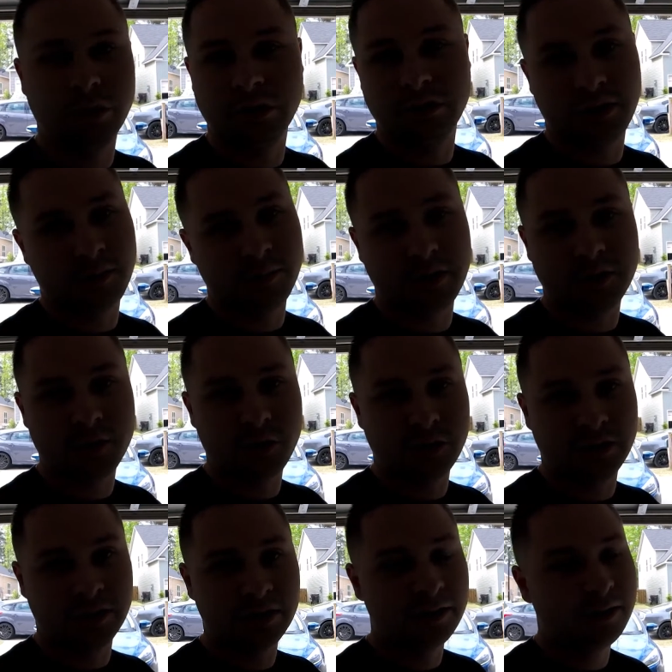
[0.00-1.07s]

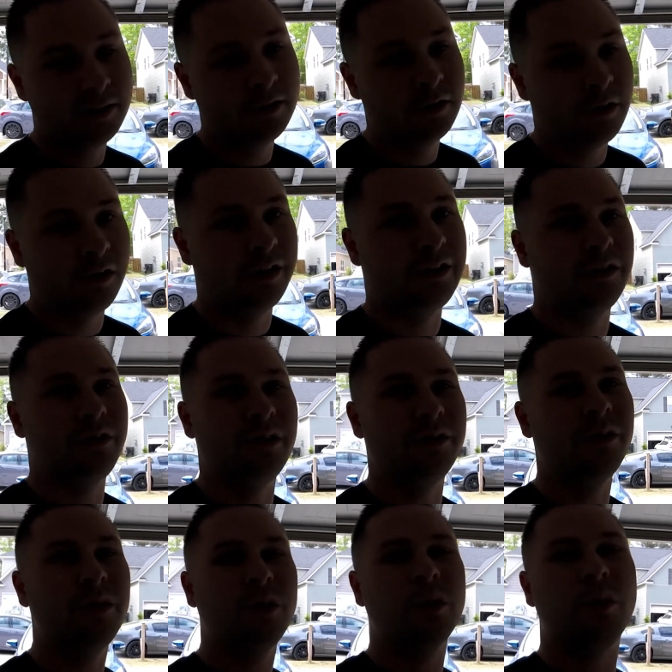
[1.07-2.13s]
contamination, all that good
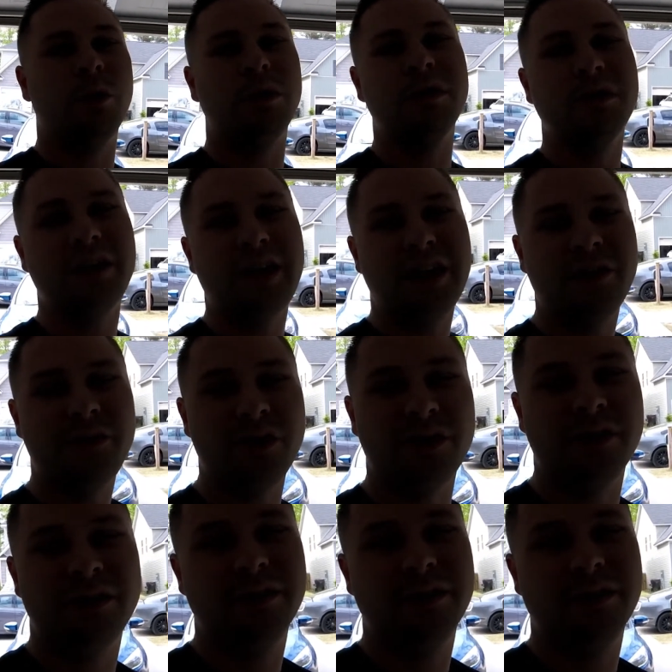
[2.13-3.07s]
stuff. We aren't going to have to,